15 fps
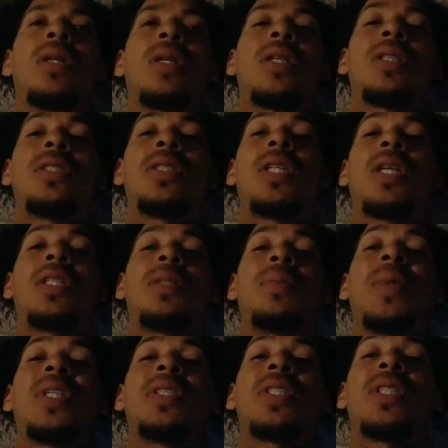Because that
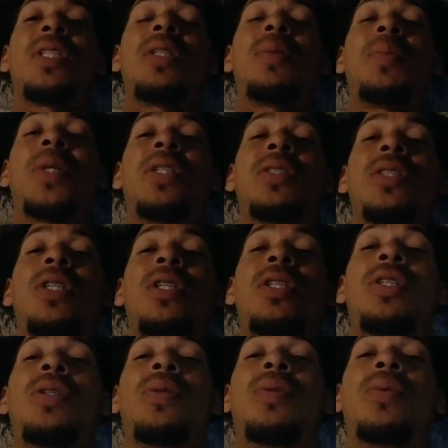basically depends on
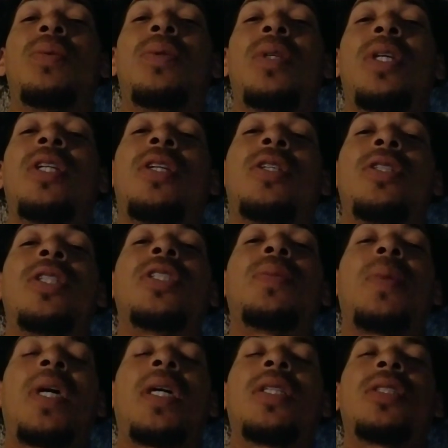you and your
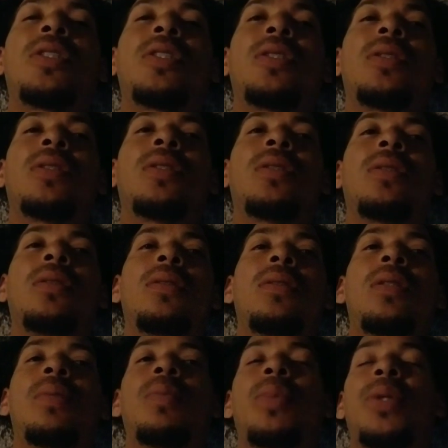dispatch,
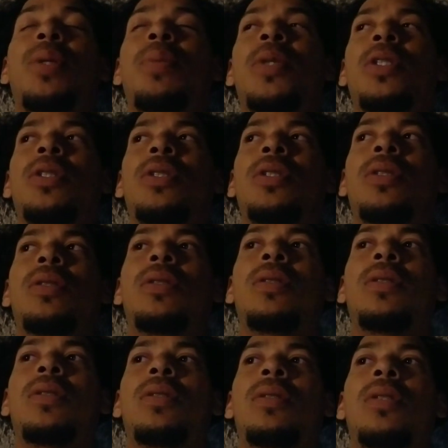and pretty much
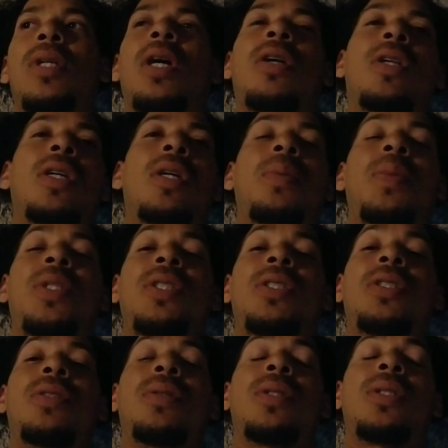how the company's
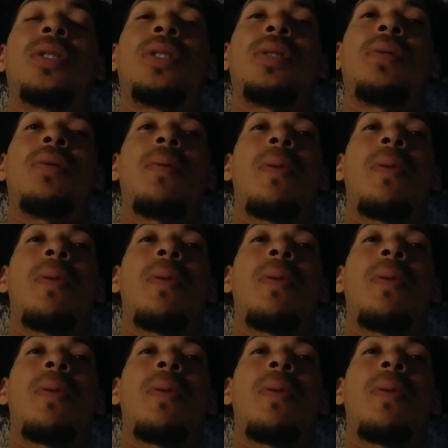doing too.